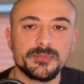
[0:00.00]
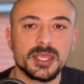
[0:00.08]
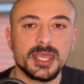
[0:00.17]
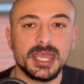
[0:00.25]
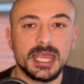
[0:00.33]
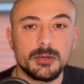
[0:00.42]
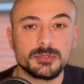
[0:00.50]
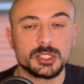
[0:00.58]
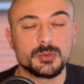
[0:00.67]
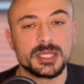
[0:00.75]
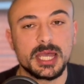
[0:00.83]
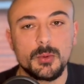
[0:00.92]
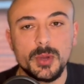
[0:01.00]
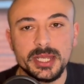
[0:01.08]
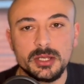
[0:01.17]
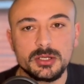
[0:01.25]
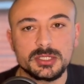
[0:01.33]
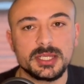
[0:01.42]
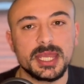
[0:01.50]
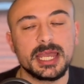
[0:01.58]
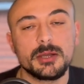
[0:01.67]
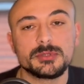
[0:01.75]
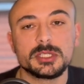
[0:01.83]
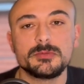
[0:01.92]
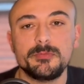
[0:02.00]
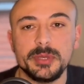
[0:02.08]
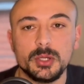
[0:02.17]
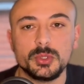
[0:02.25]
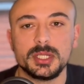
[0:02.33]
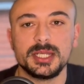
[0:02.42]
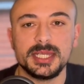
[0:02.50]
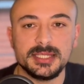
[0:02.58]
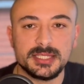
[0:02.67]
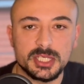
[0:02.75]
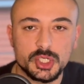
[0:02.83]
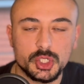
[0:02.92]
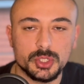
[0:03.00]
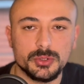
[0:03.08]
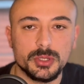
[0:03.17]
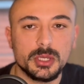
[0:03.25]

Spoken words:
It helps us with our weight loss and it helps us build lean tissue.